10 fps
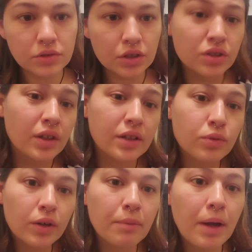So that's
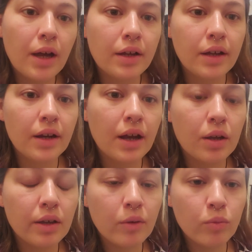where I'm at, and
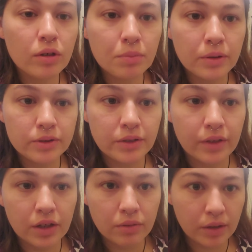I will post a
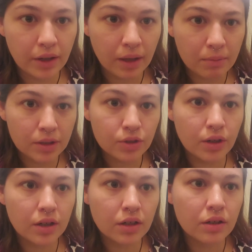video when I get my
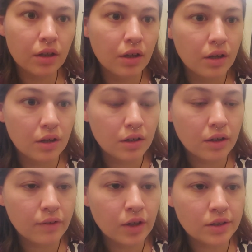truck
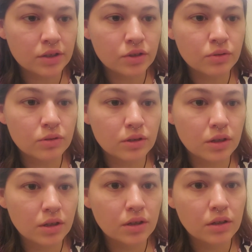give you guys a tour.